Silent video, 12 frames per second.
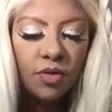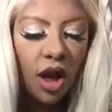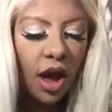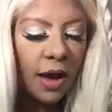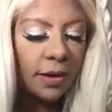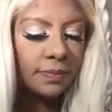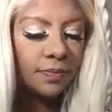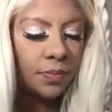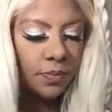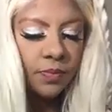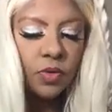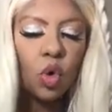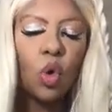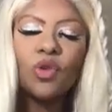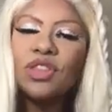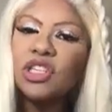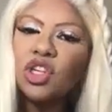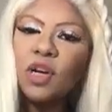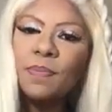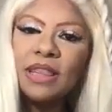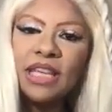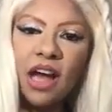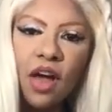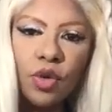Or this could have
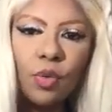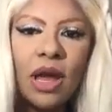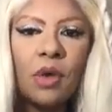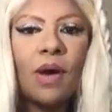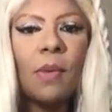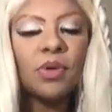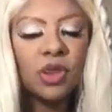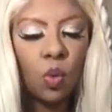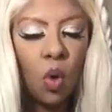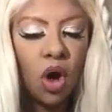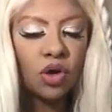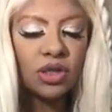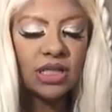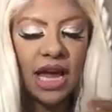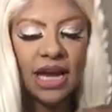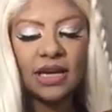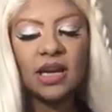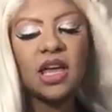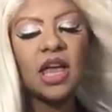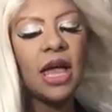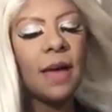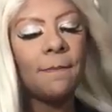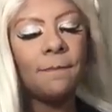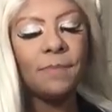been the other way around with the water sign.
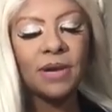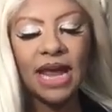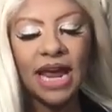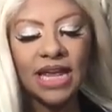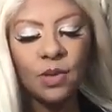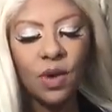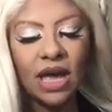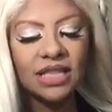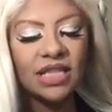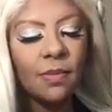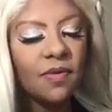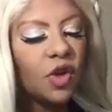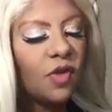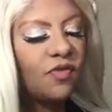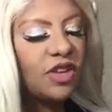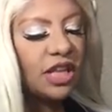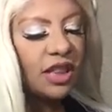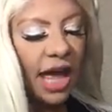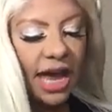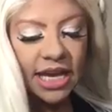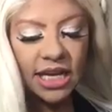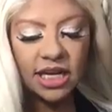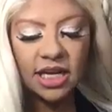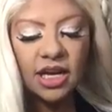But anyway, some of you feel
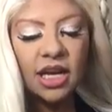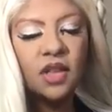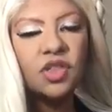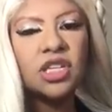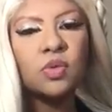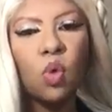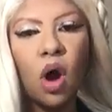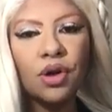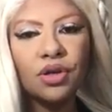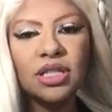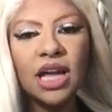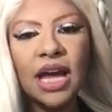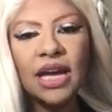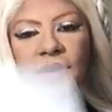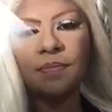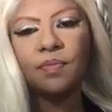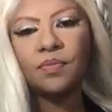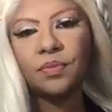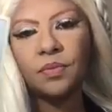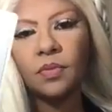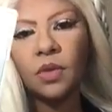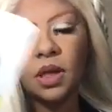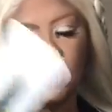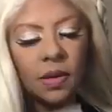like this water sign,
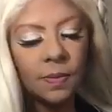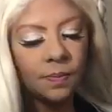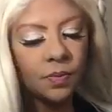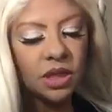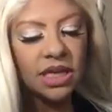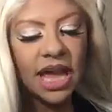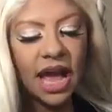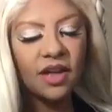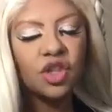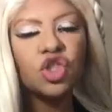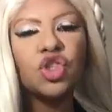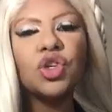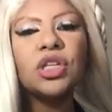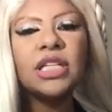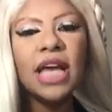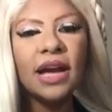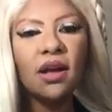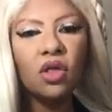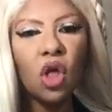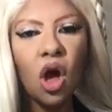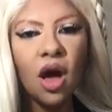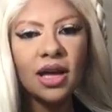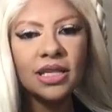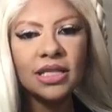yeah, should take a
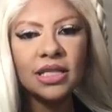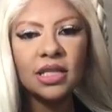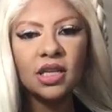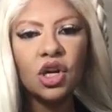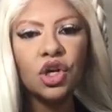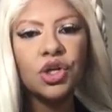loss.